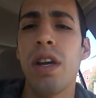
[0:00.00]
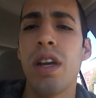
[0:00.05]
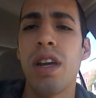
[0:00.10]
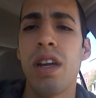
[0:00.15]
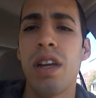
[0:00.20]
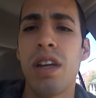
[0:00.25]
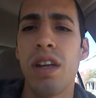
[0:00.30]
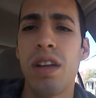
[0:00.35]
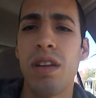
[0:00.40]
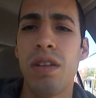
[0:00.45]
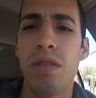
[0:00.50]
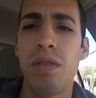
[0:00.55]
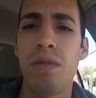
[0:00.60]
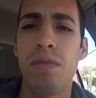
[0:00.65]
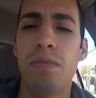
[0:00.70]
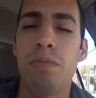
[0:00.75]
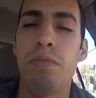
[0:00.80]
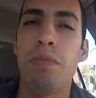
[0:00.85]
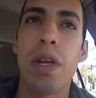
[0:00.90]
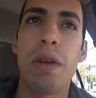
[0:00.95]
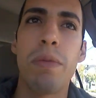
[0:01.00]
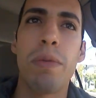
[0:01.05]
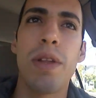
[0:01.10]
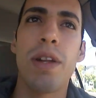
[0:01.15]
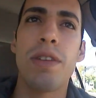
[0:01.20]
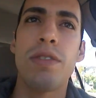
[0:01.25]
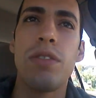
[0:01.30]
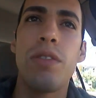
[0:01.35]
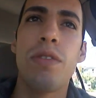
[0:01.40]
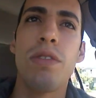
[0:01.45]
and maybe
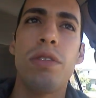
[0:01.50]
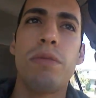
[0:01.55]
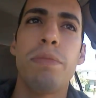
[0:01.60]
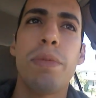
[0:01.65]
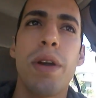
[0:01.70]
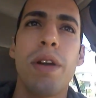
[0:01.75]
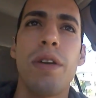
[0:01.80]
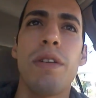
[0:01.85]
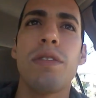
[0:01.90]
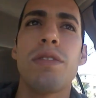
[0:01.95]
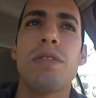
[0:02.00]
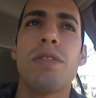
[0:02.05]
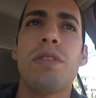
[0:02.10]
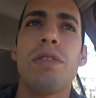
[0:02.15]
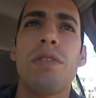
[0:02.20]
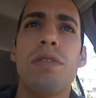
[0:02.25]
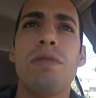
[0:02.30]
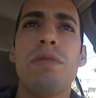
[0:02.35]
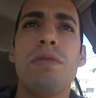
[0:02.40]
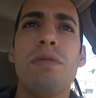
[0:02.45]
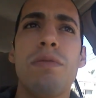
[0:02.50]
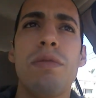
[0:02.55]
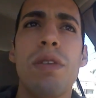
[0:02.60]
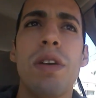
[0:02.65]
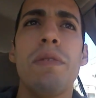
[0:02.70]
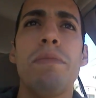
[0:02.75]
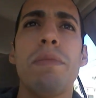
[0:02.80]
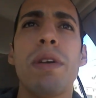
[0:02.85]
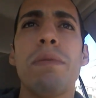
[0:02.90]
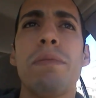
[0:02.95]
that's all their parents knew,
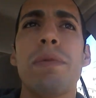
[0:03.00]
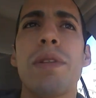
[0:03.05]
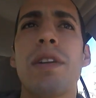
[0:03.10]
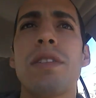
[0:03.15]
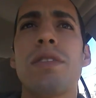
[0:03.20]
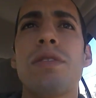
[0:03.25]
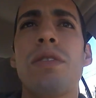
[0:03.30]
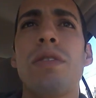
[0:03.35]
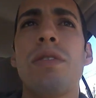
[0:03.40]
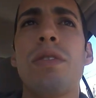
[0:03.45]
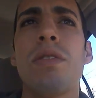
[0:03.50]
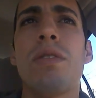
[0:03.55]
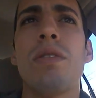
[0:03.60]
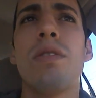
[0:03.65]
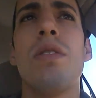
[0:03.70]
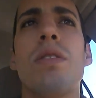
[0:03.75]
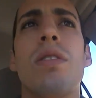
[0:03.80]
and maybe that's all